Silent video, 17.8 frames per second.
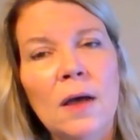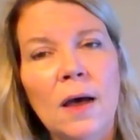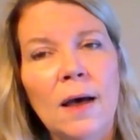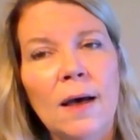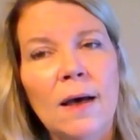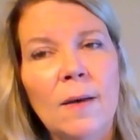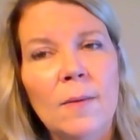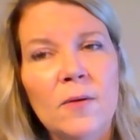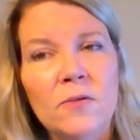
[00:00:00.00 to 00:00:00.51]

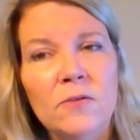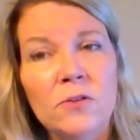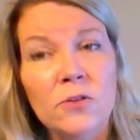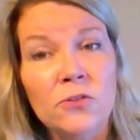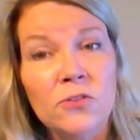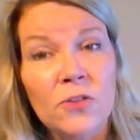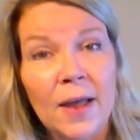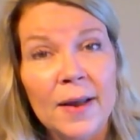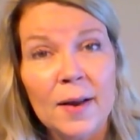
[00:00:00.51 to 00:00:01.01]
And you
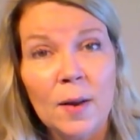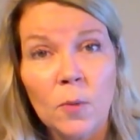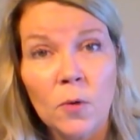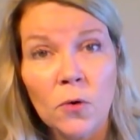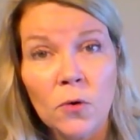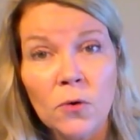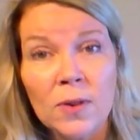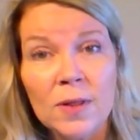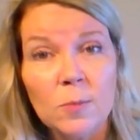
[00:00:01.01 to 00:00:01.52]
sign up
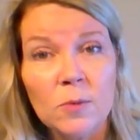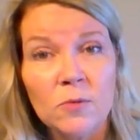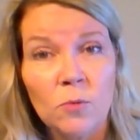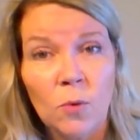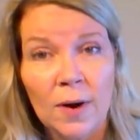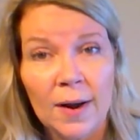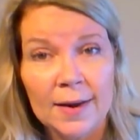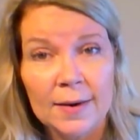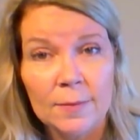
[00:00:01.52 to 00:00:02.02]
early
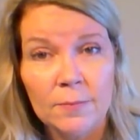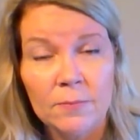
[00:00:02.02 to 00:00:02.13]
before